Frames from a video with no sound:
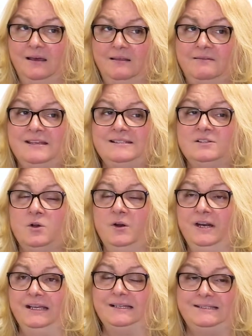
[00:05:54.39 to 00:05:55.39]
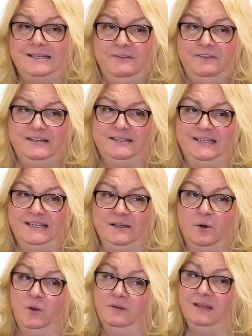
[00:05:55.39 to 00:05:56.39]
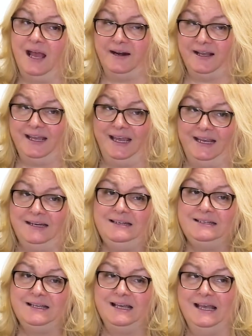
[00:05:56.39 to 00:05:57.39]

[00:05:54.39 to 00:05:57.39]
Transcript: This connectivity, on the other hand,